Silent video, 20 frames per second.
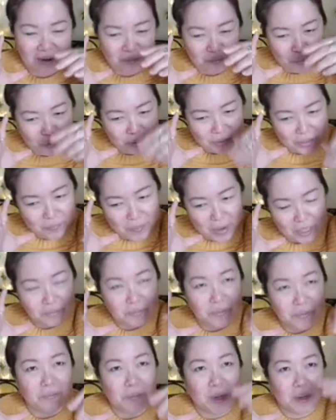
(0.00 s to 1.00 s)
Put the
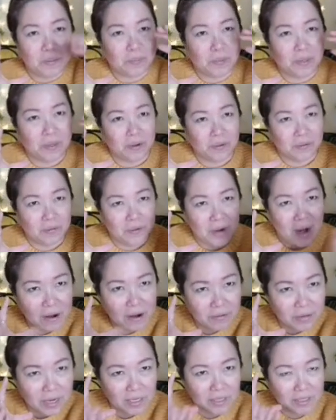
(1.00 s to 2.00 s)
parchment paper
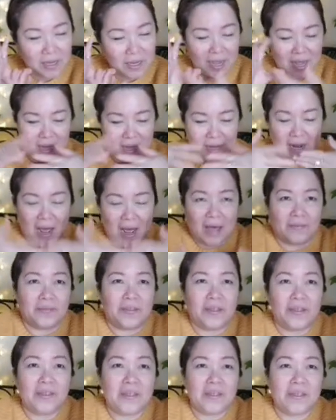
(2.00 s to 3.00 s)
around it and
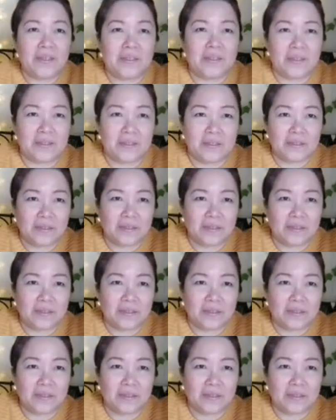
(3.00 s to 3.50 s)
underneath it.